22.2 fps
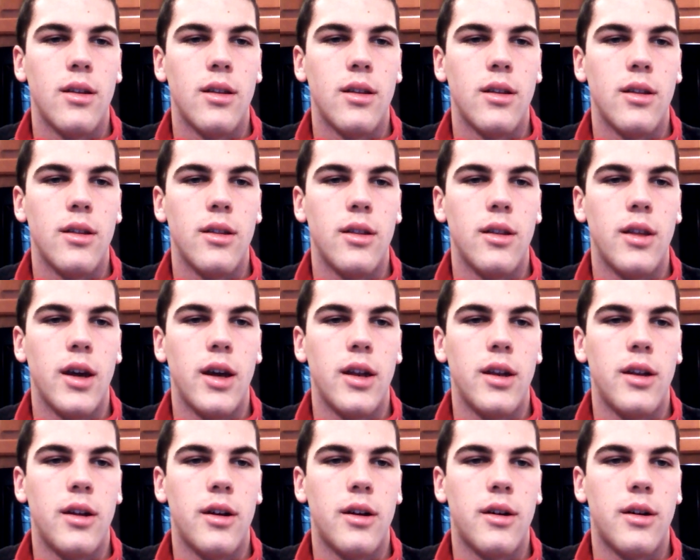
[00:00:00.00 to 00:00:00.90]

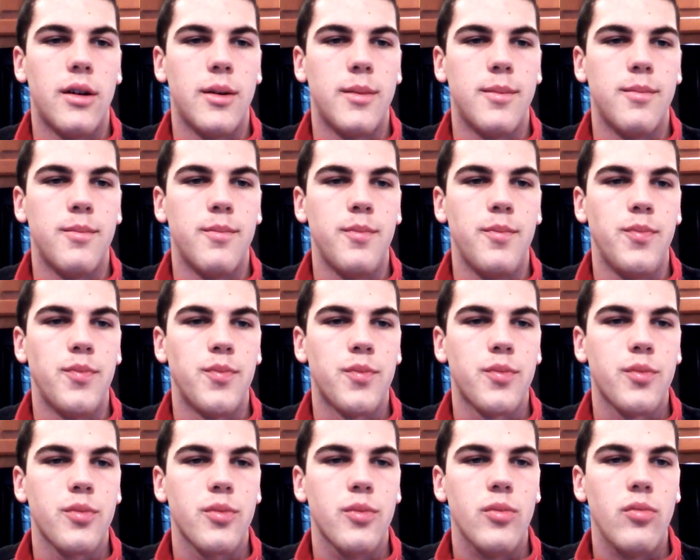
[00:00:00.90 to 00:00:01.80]
Then
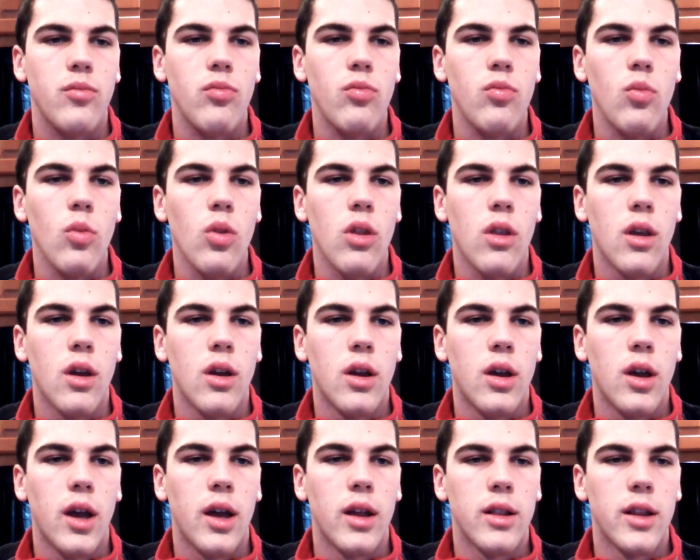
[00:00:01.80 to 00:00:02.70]

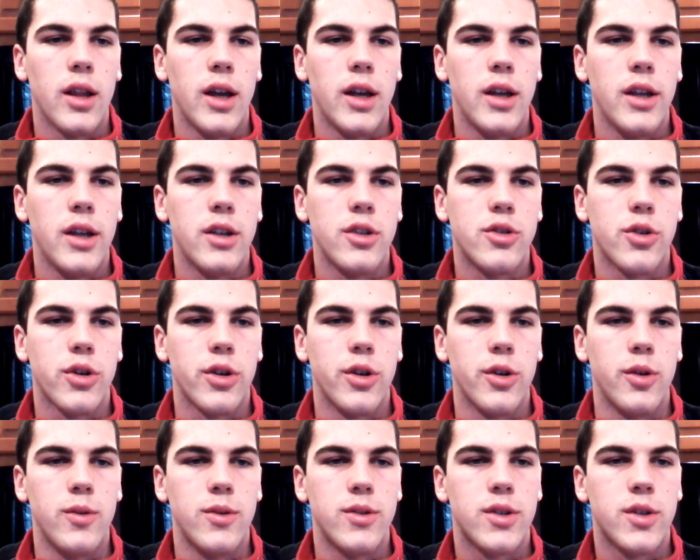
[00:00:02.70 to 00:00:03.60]
Atlantean
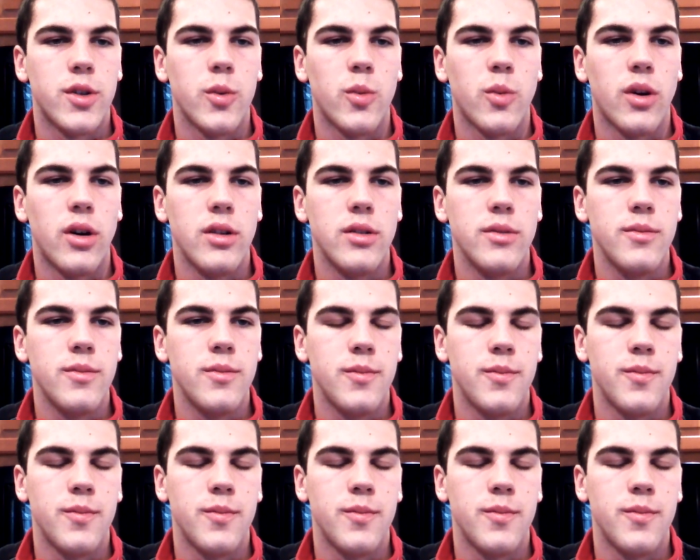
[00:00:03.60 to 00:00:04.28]
Dragoons to 1.